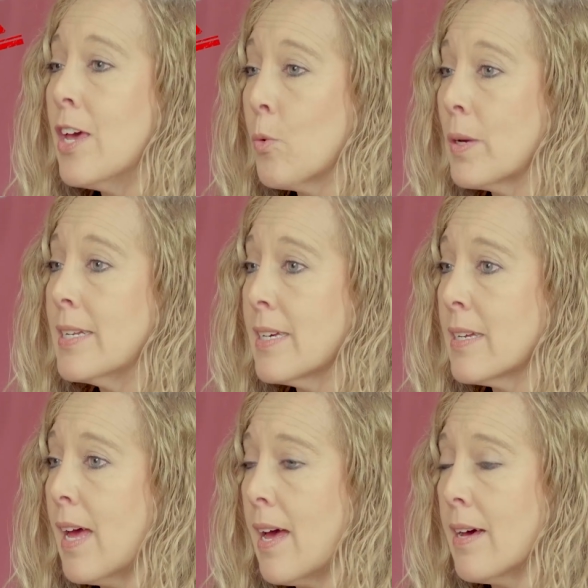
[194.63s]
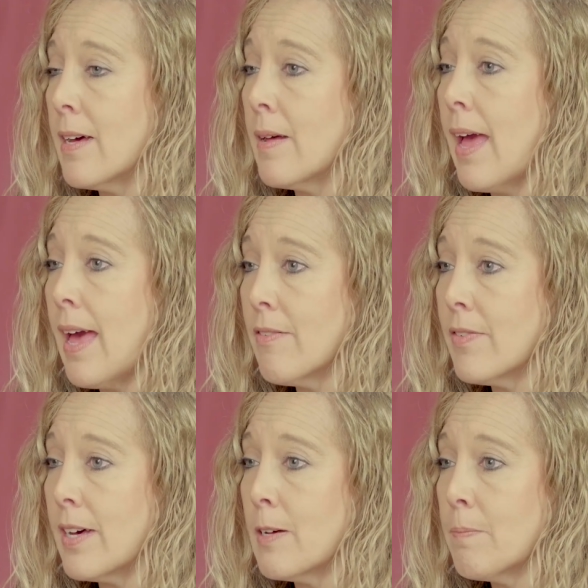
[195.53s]
We did have
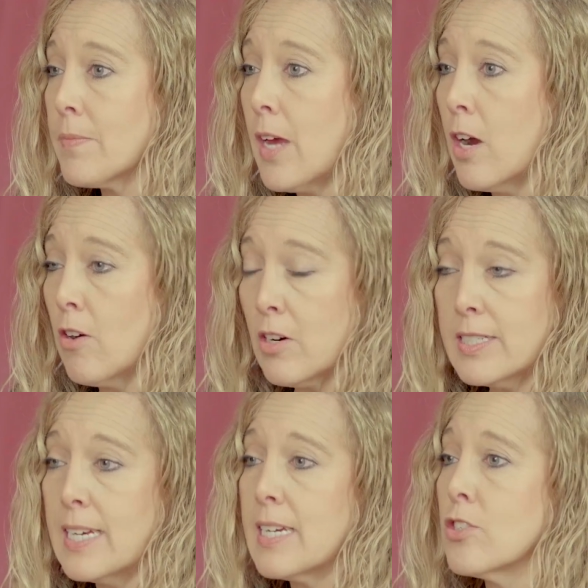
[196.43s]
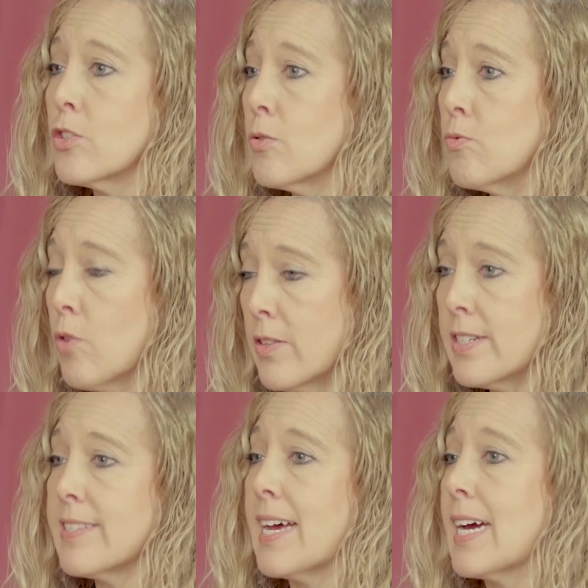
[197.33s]
our architect to draw the
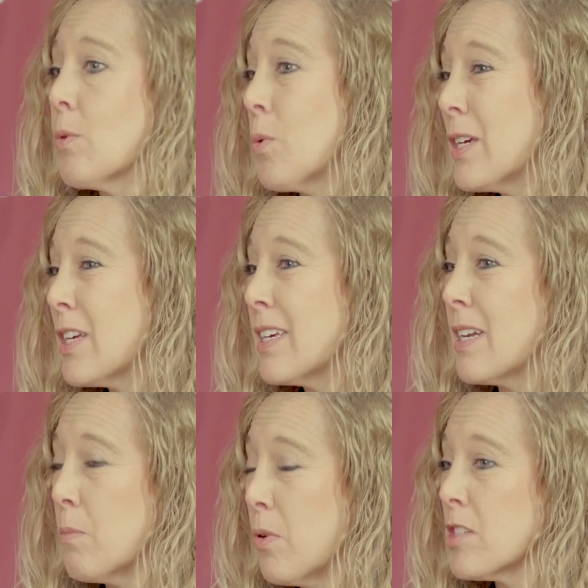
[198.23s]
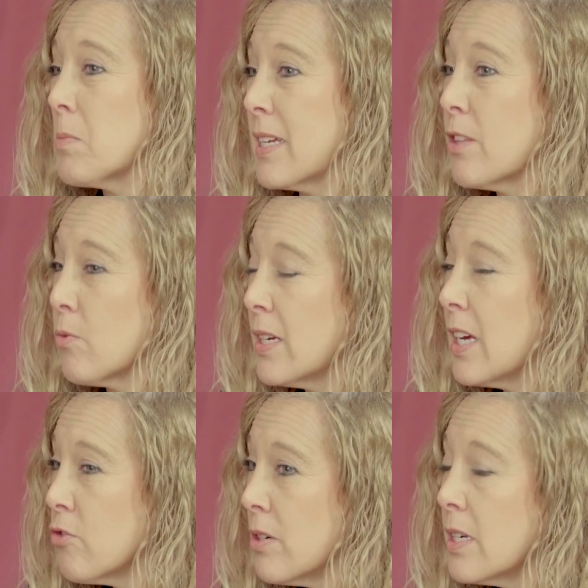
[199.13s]
design where we could get approximately
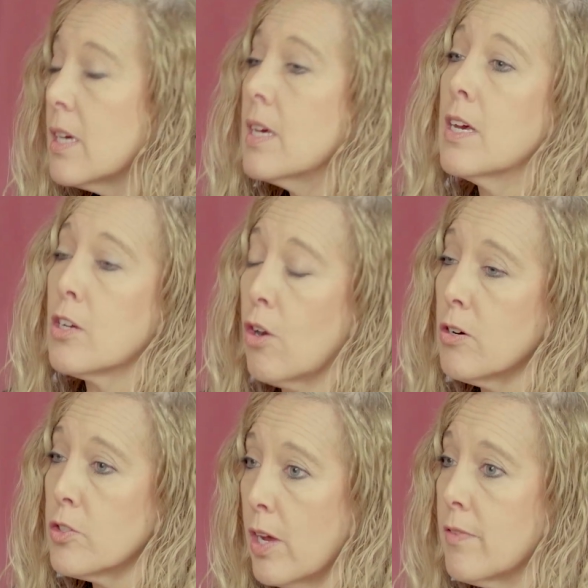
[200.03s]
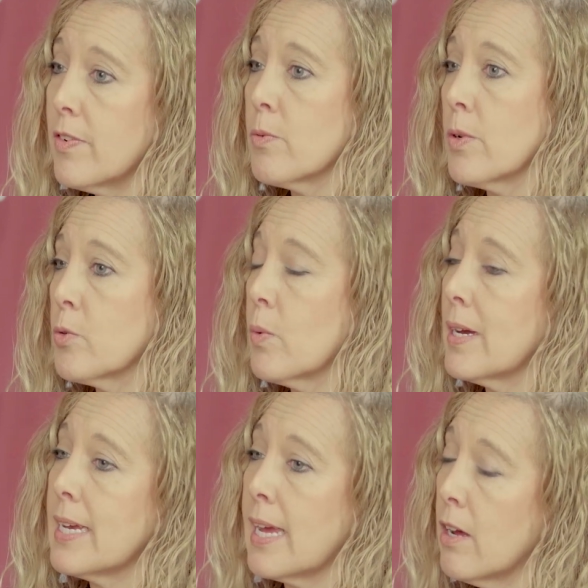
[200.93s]
300 cars off of the
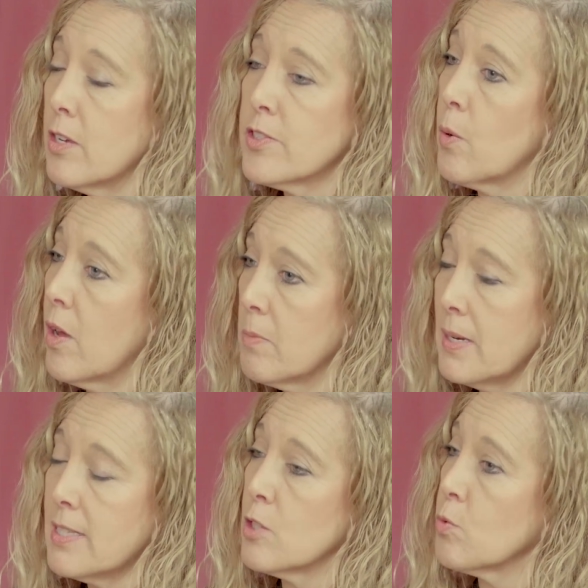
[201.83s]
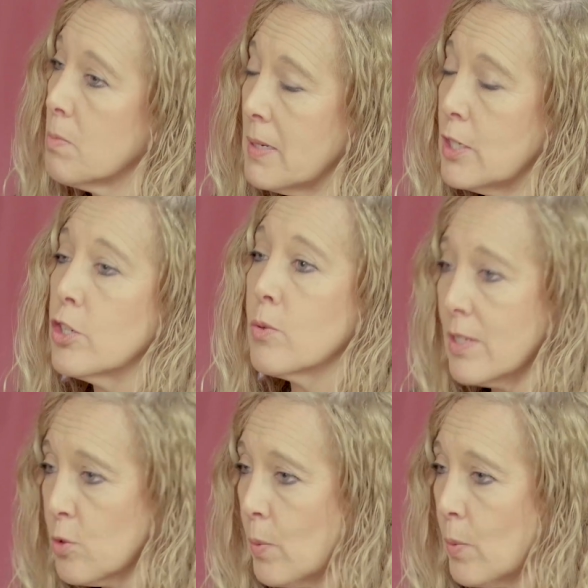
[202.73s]
roadway, and also all the buses would be queued as